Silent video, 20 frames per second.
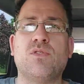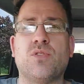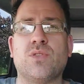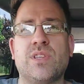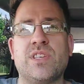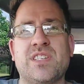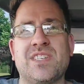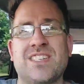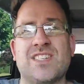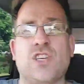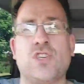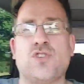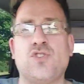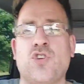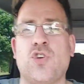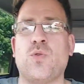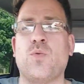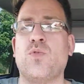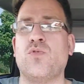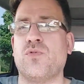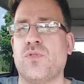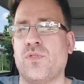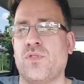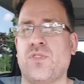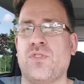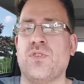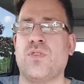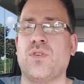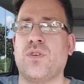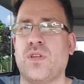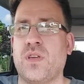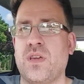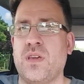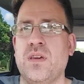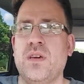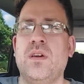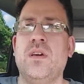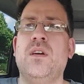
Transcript: so this is a 230